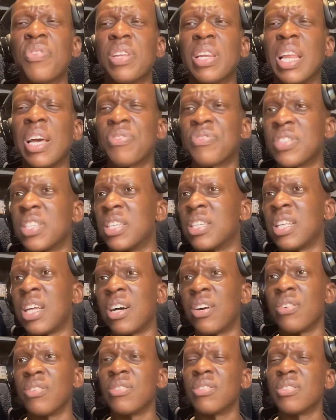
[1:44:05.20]
left it
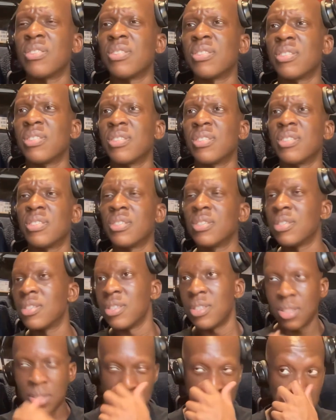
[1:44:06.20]
now,
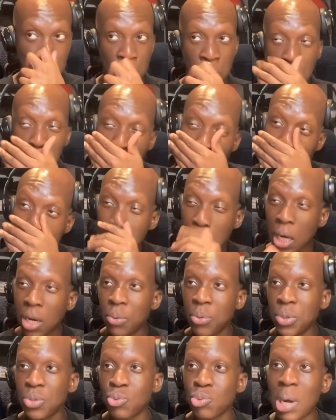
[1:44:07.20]
Mo Salah
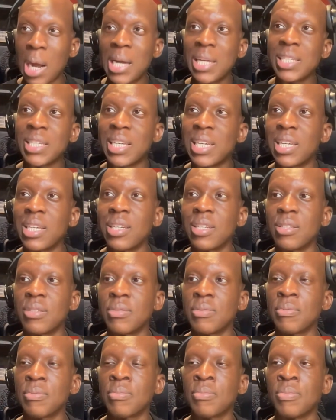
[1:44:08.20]
was right there
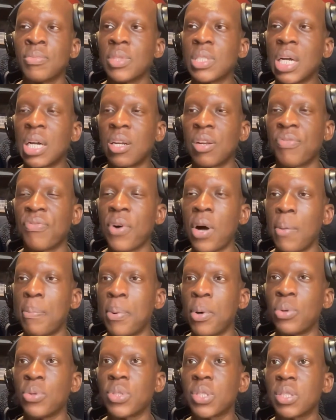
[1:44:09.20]
at the far
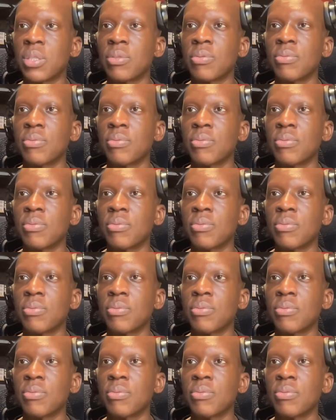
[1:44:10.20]
post.